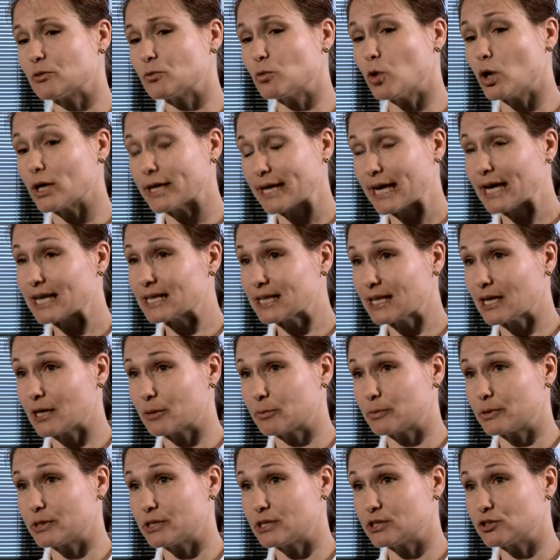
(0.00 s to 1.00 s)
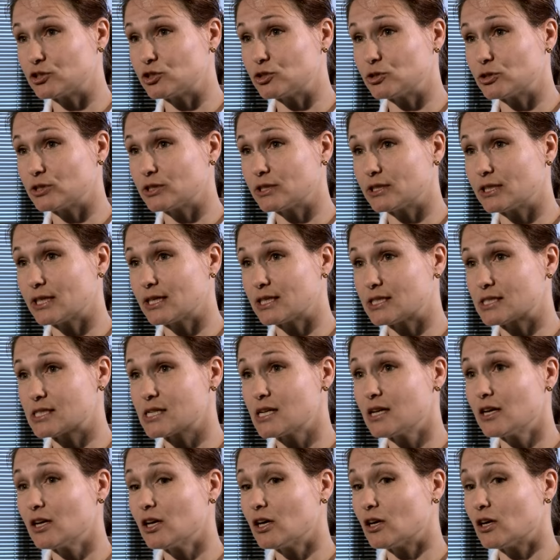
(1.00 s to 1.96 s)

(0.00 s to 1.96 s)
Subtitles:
what can happen is you can get